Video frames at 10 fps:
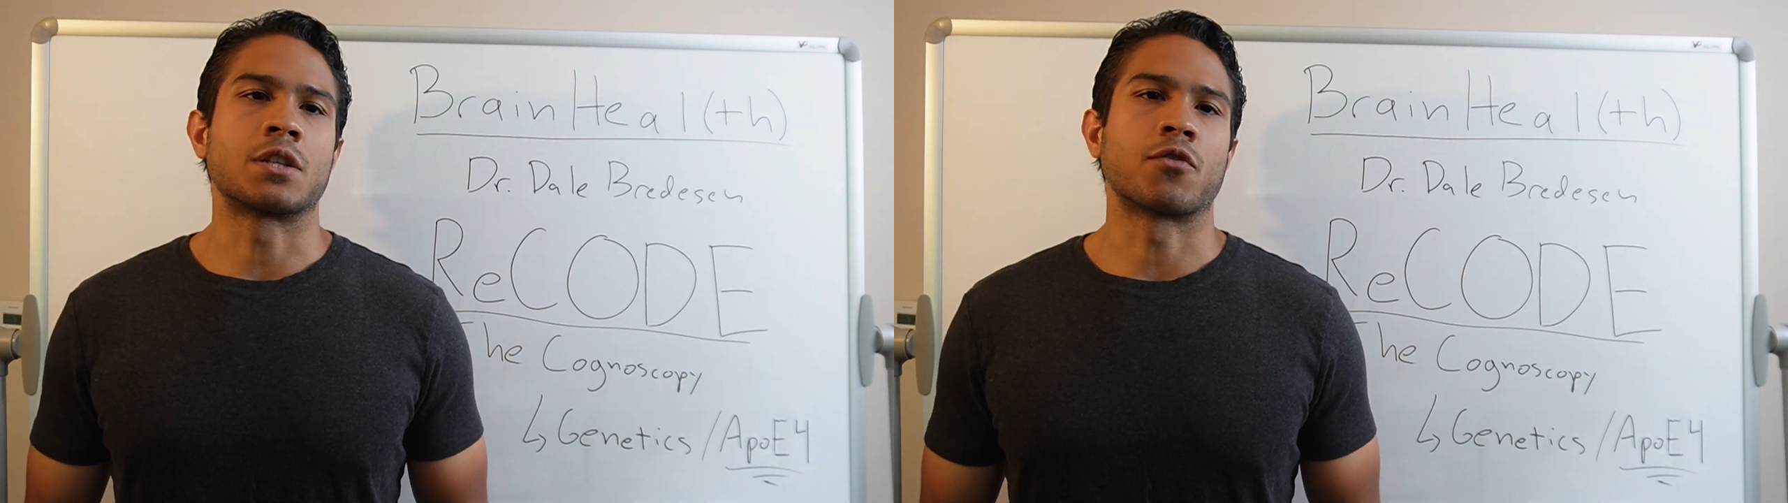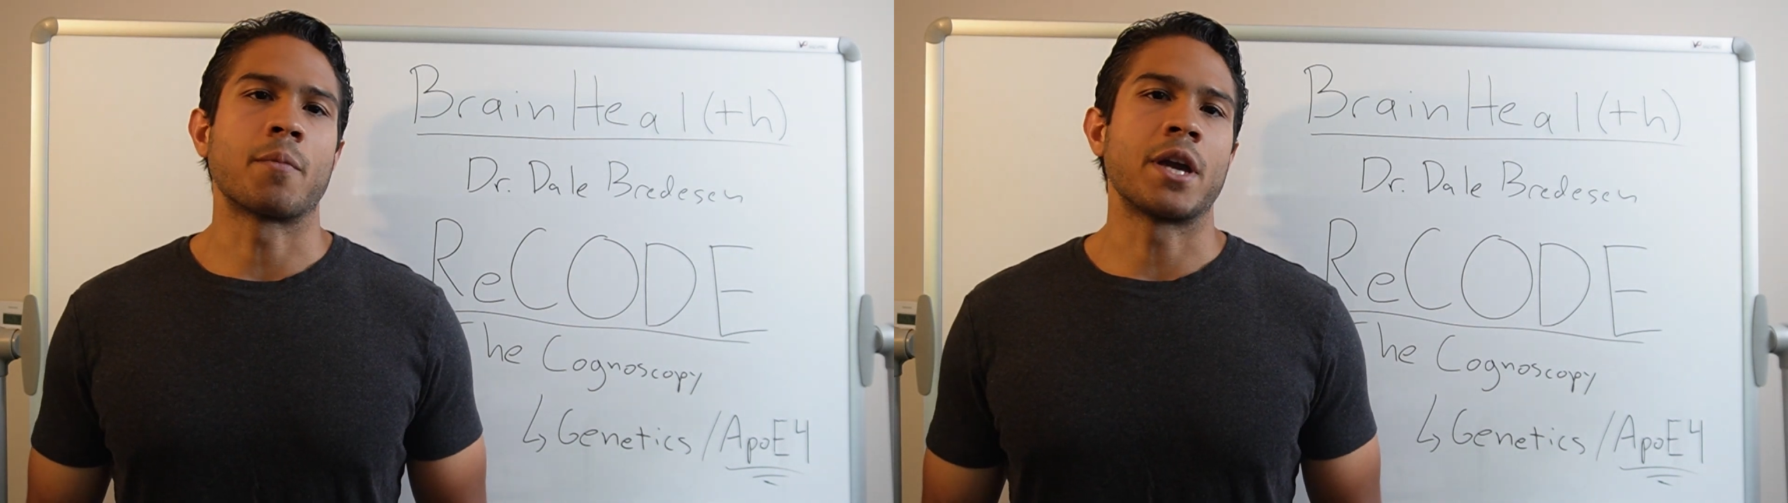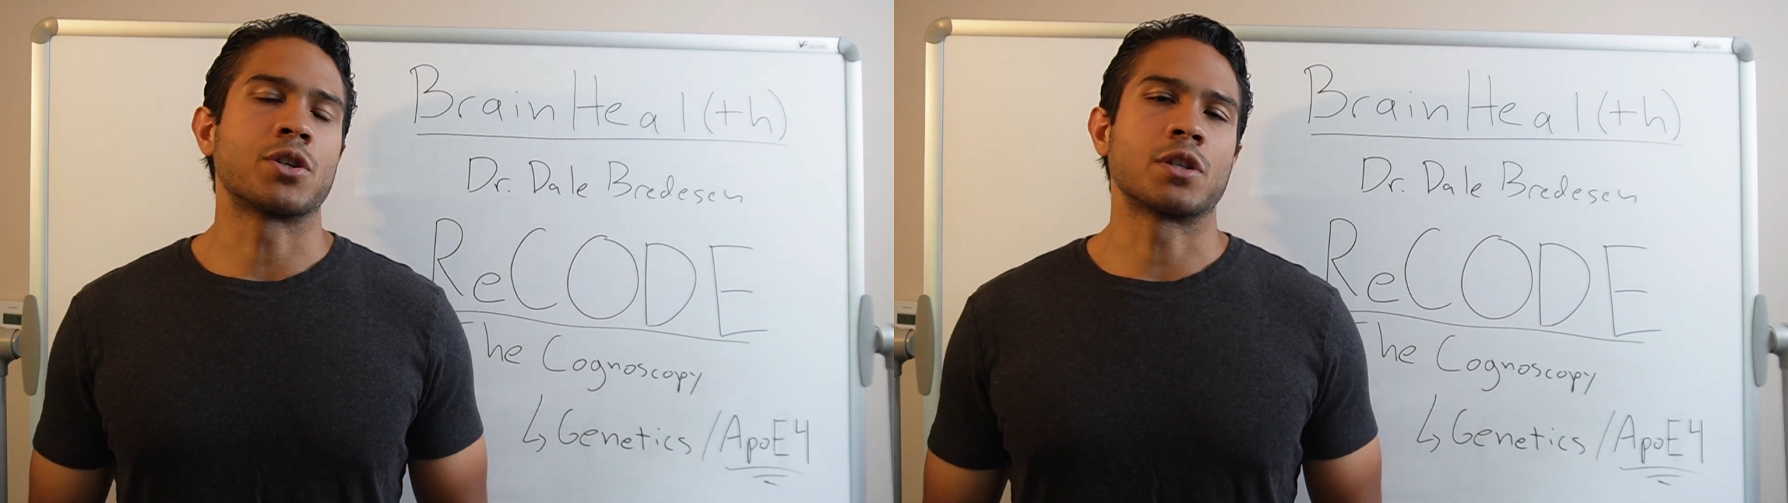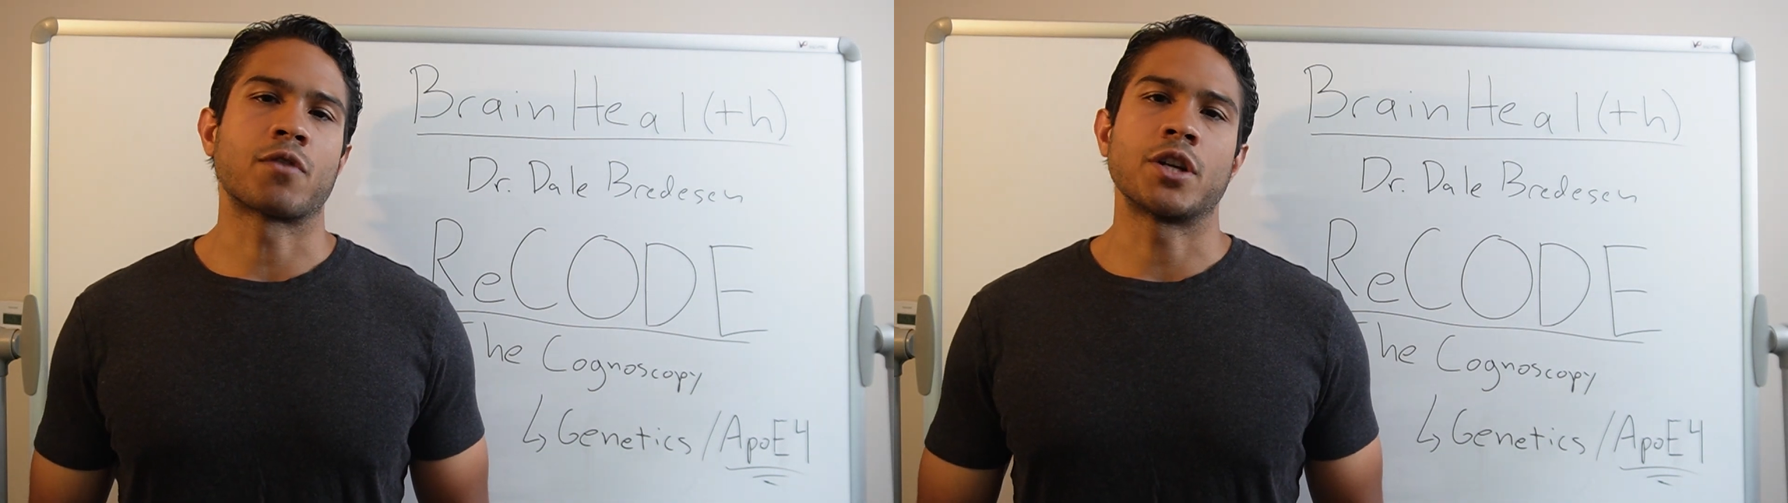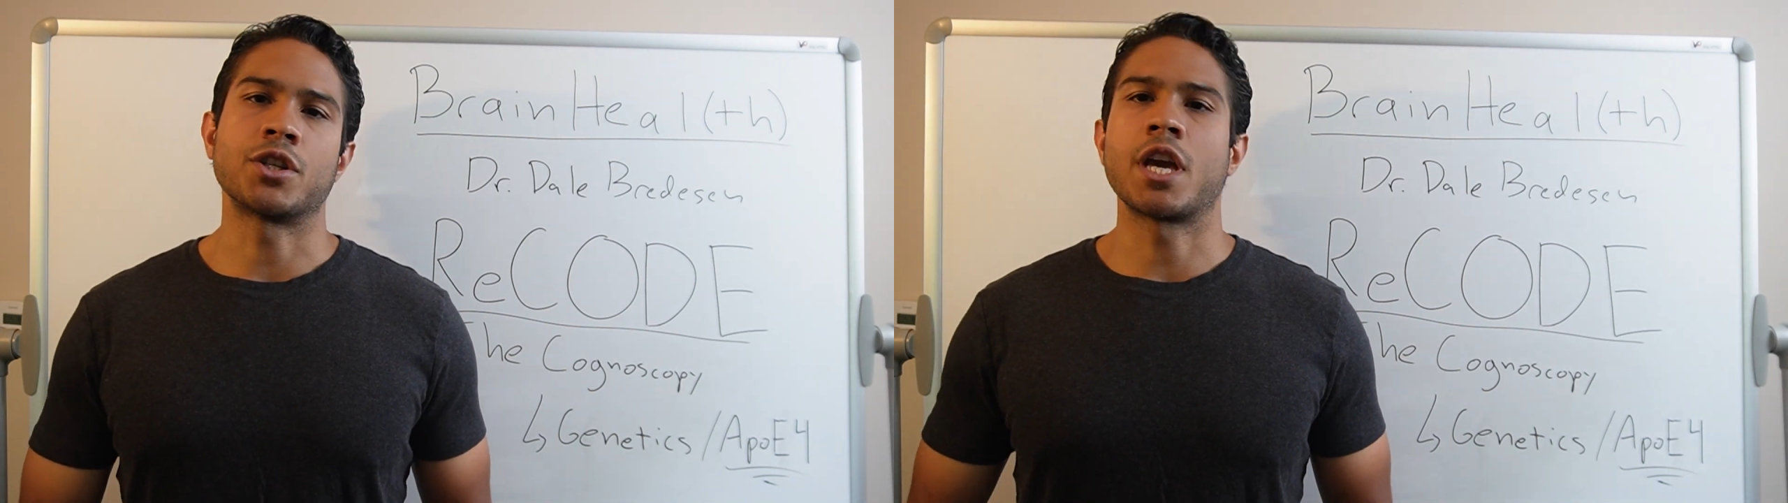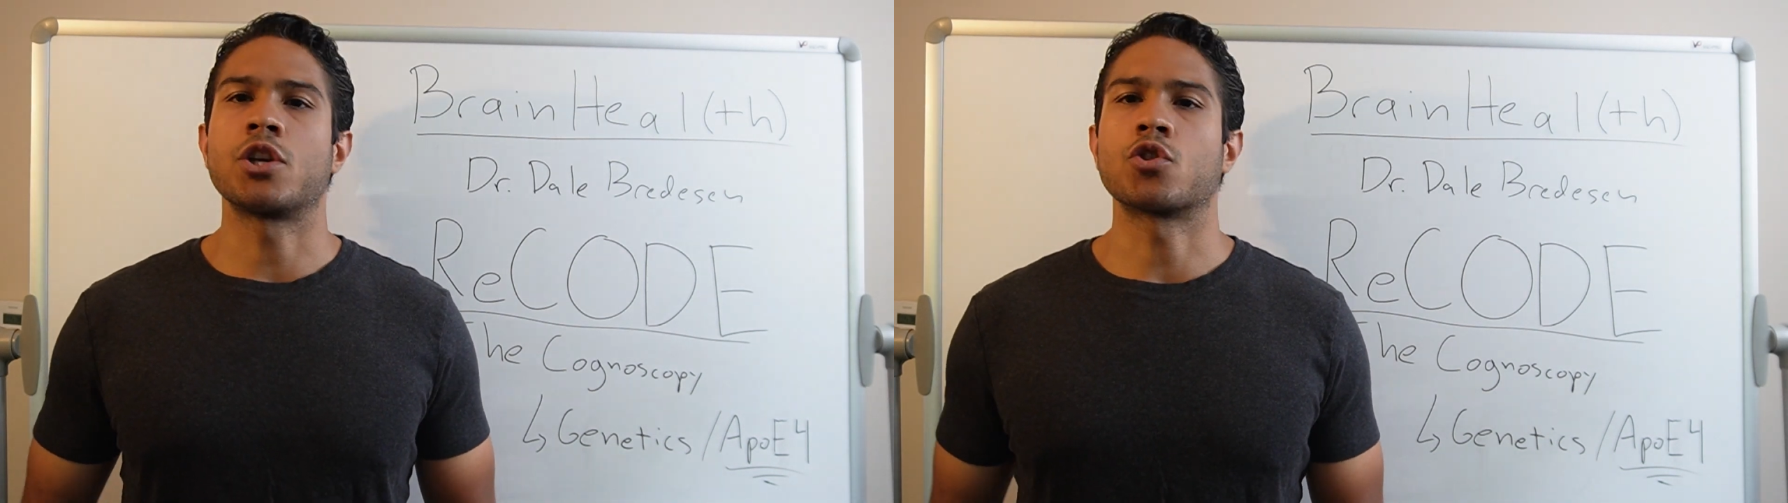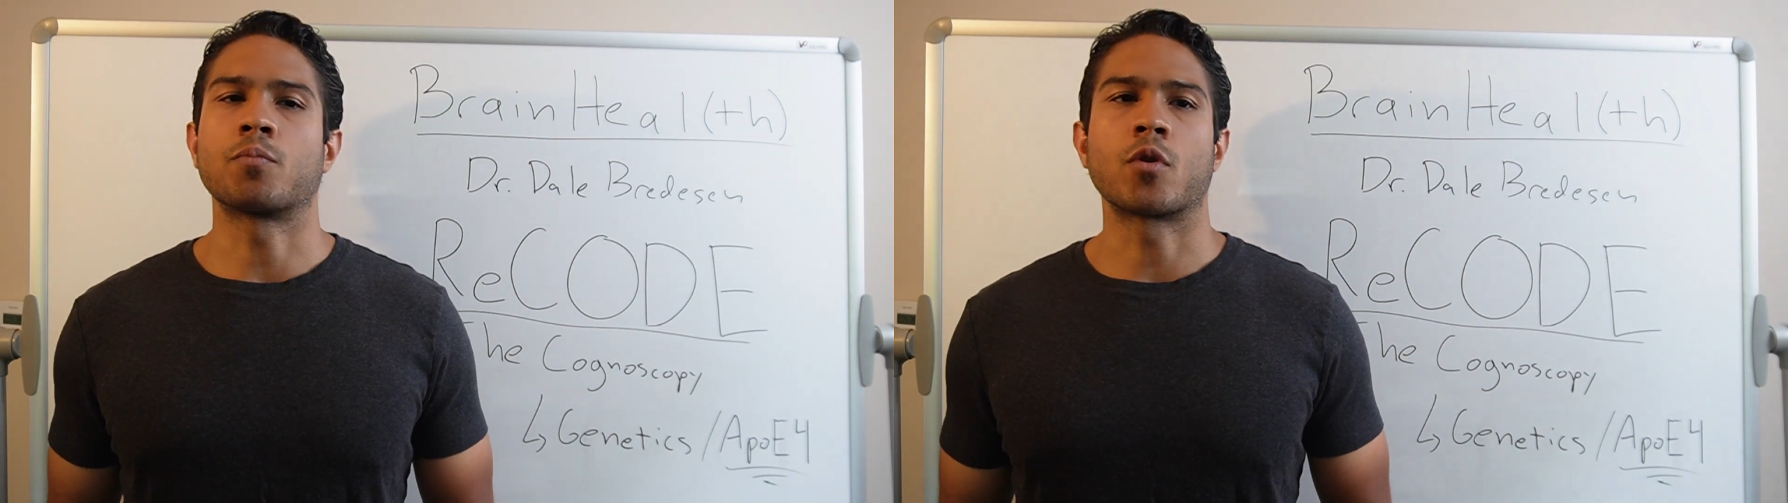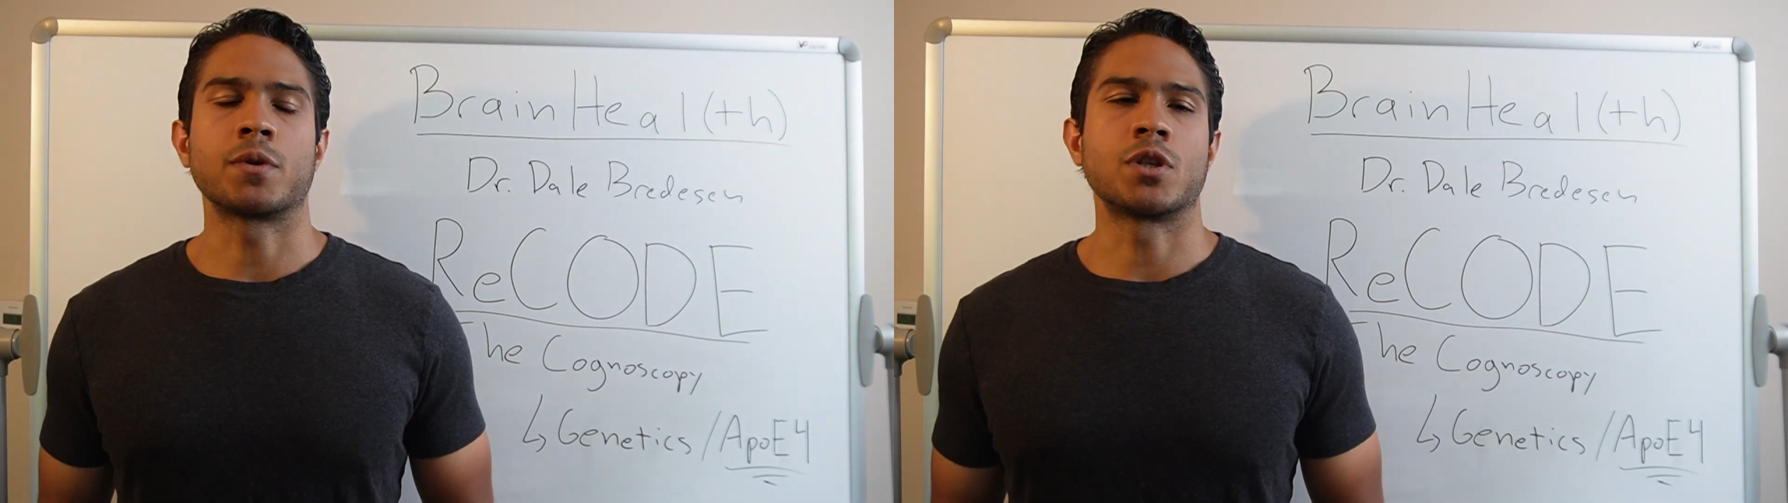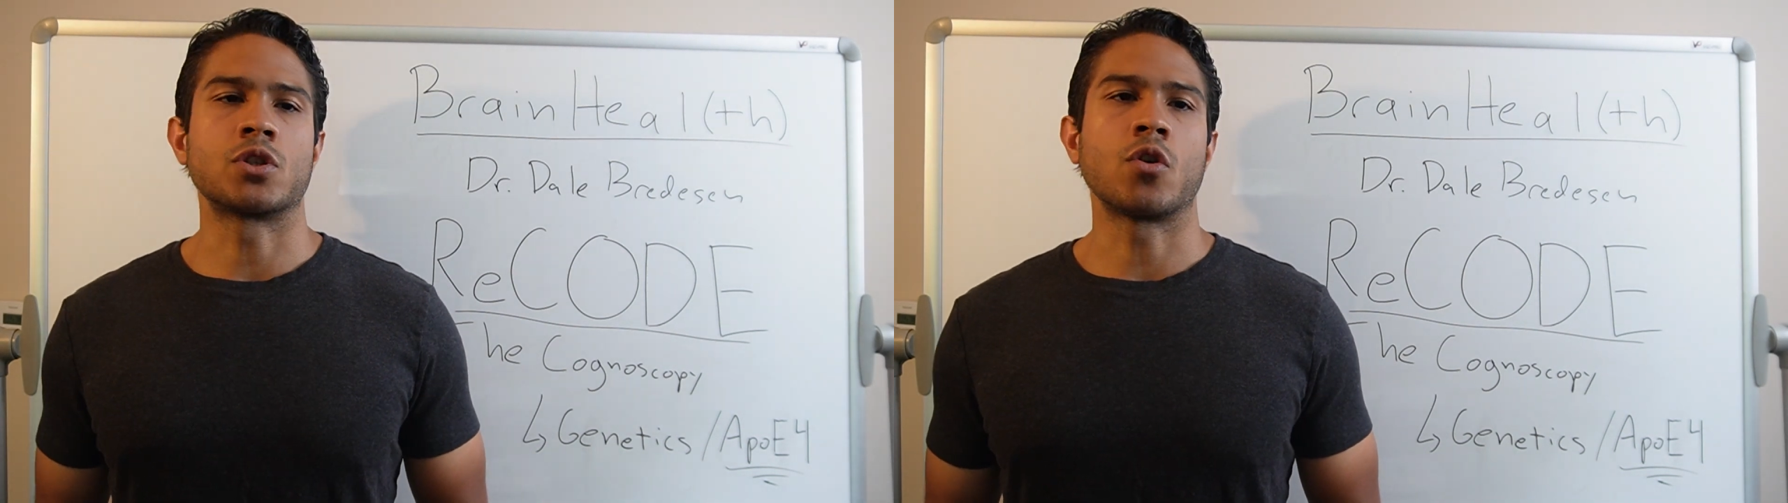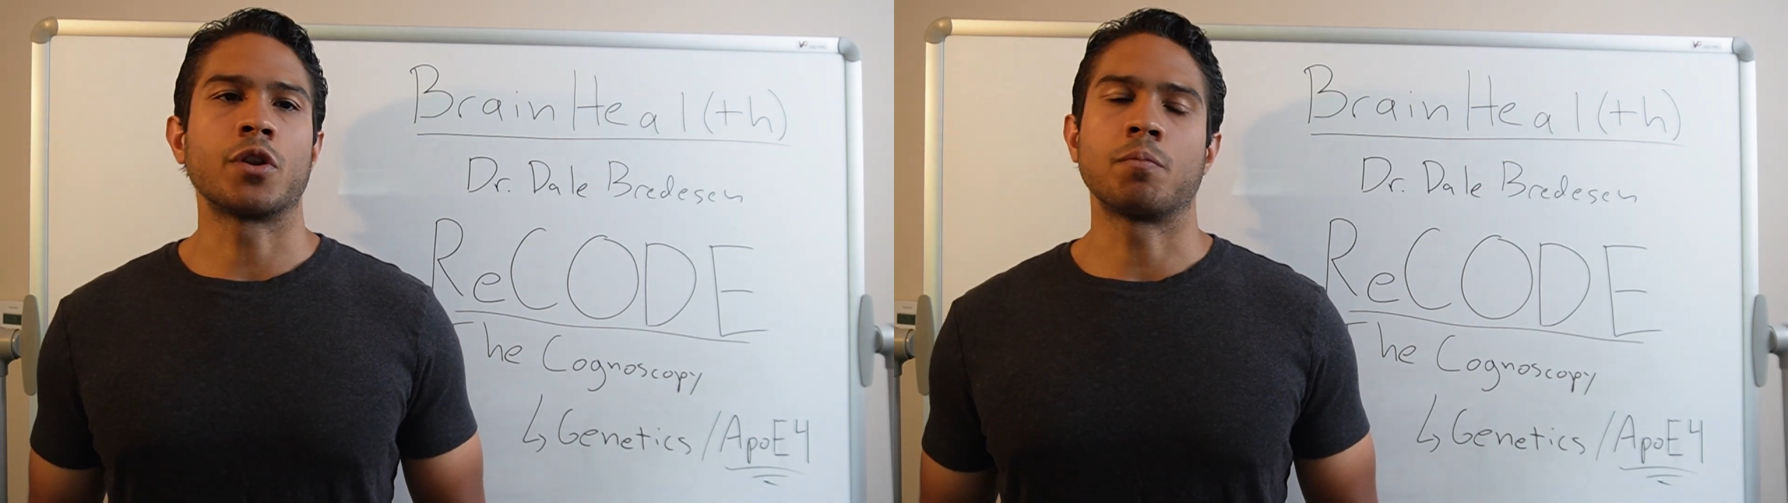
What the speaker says: information is for educational purposes only.